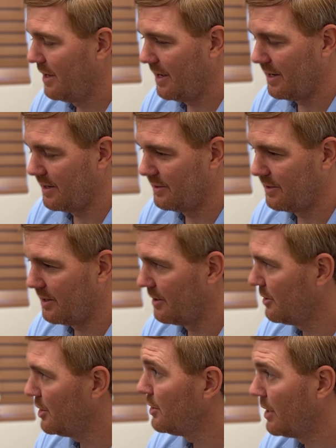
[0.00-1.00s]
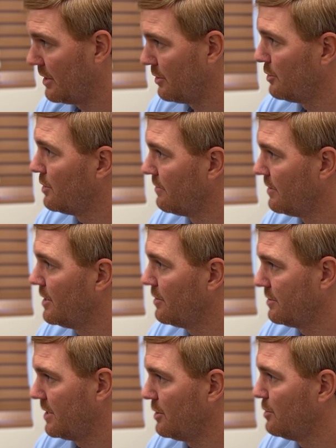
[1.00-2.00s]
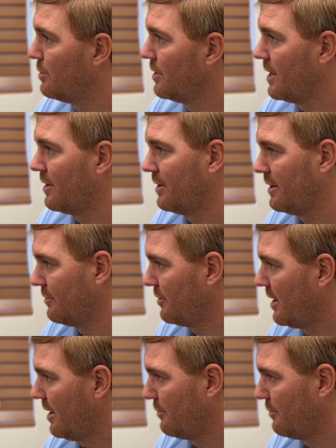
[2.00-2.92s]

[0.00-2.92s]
and the videos that you put out have